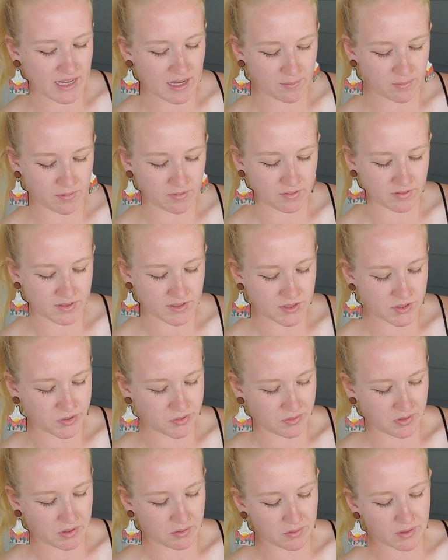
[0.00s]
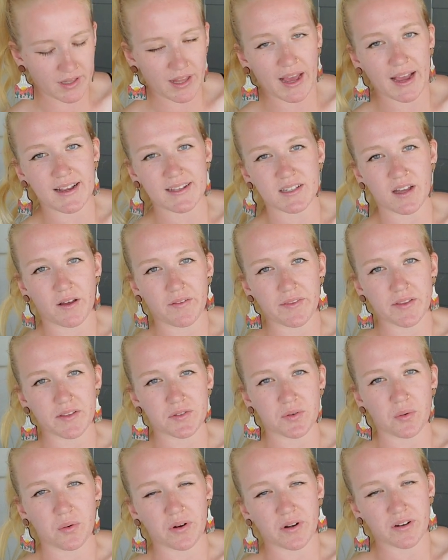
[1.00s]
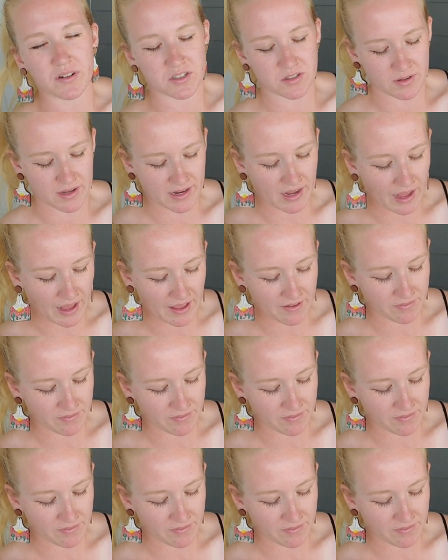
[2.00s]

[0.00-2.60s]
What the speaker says: able to utilize on this order, so I got